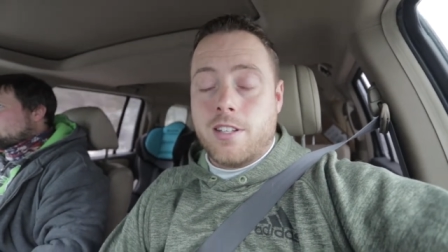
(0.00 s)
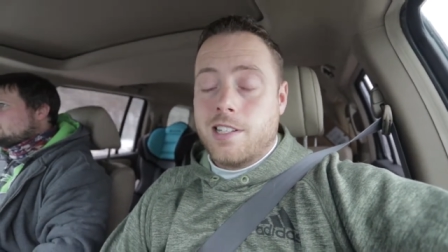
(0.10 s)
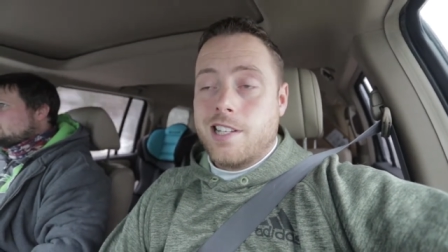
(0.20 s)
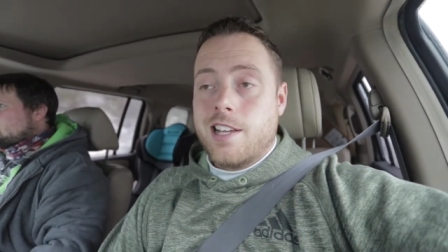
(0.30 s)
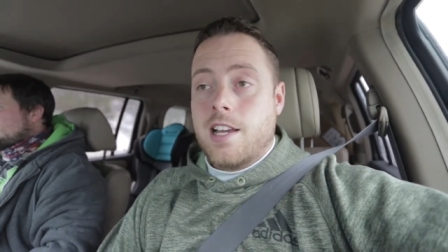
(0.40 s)

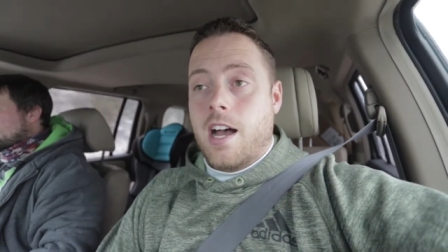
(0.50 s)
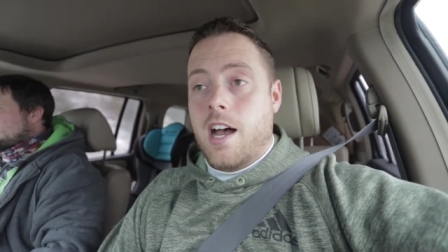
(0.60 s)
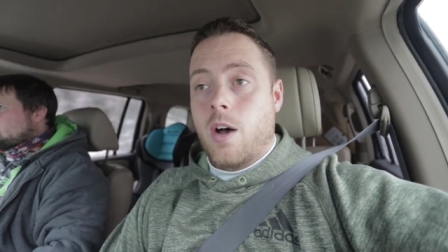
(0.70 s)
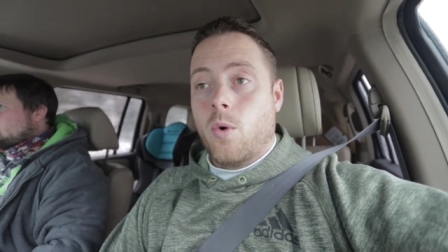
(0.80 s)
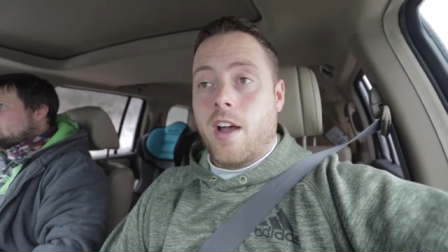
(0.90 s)

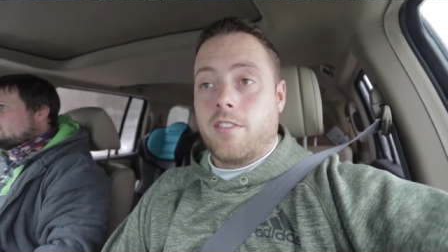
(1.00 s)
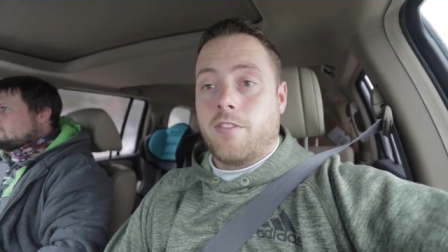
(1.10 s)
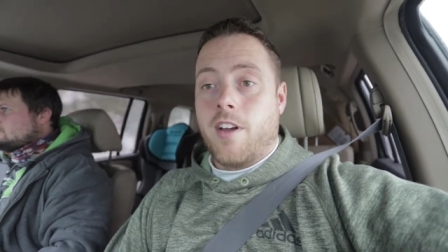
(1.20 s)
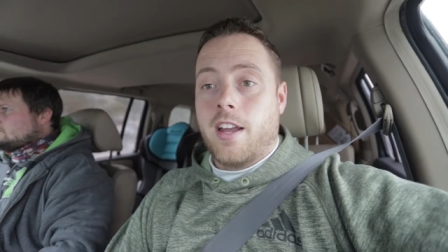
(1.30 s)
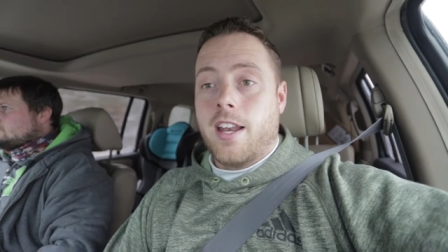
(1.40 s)
Uh, we'll have to
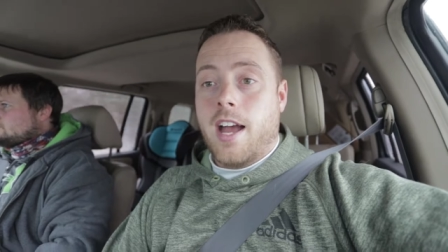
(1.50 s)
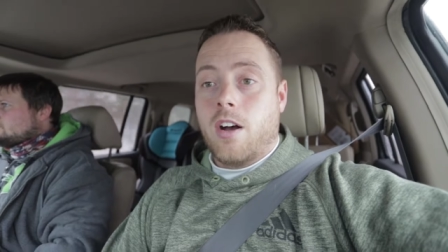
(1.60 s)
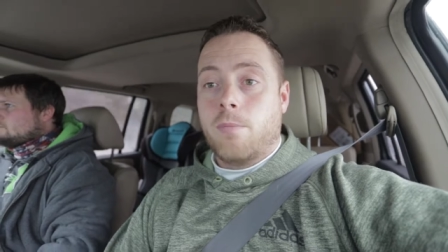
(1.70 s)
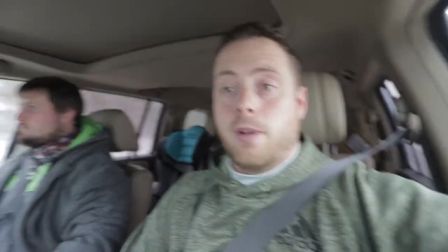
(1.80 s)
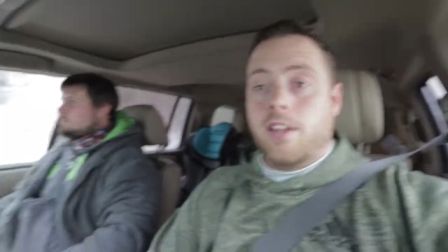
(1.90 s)
find
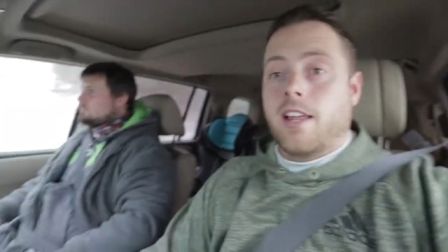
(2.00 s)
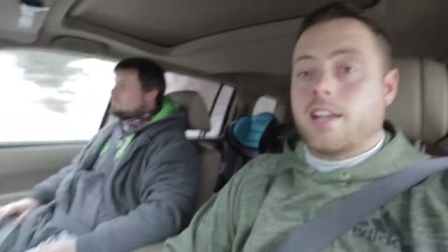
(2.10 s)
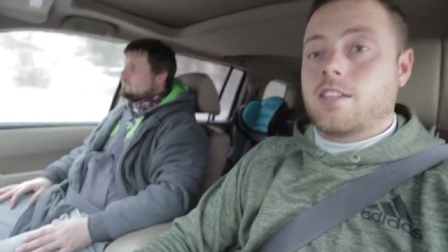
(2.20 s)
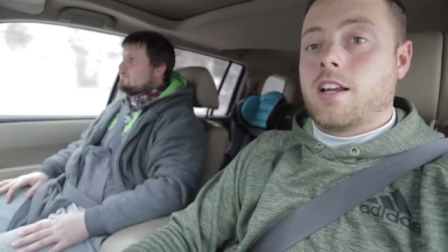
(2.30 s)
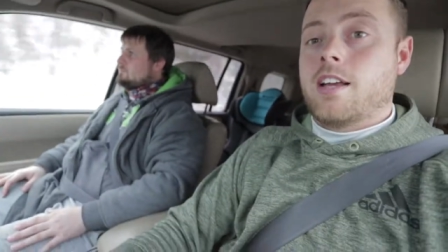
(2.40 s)
out. But like
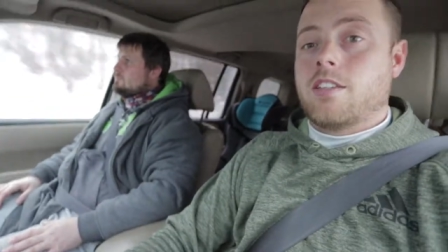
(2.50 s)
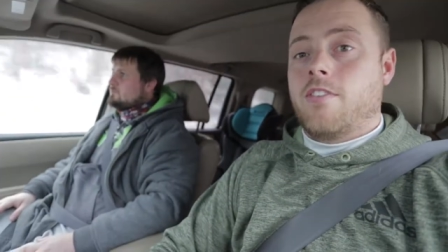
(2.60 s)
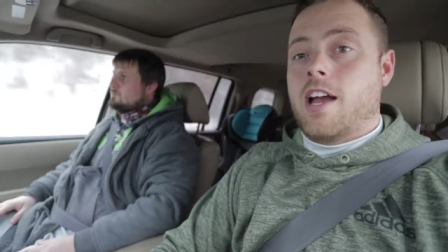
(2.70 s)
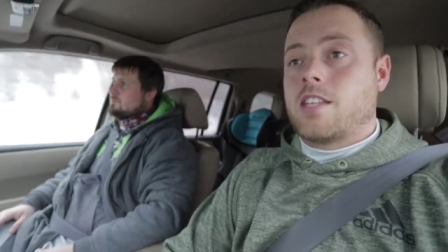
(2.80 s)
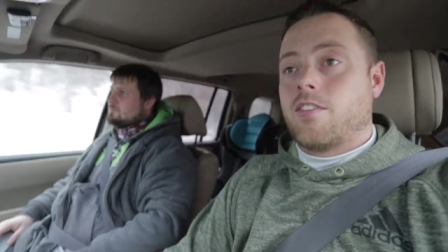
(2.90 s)
I said, guys, if
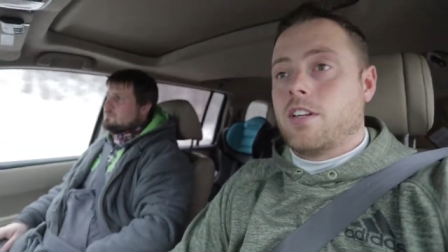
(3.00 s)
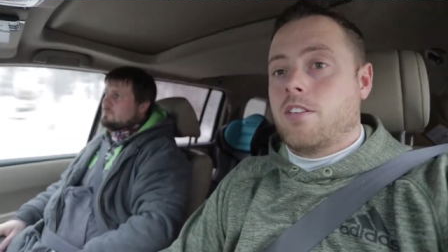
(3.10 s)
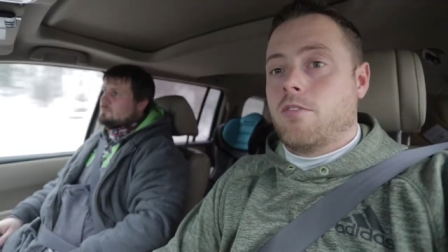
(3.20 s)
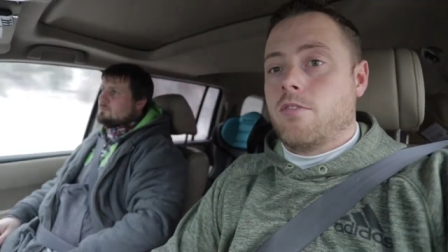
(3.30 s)
you guys haven't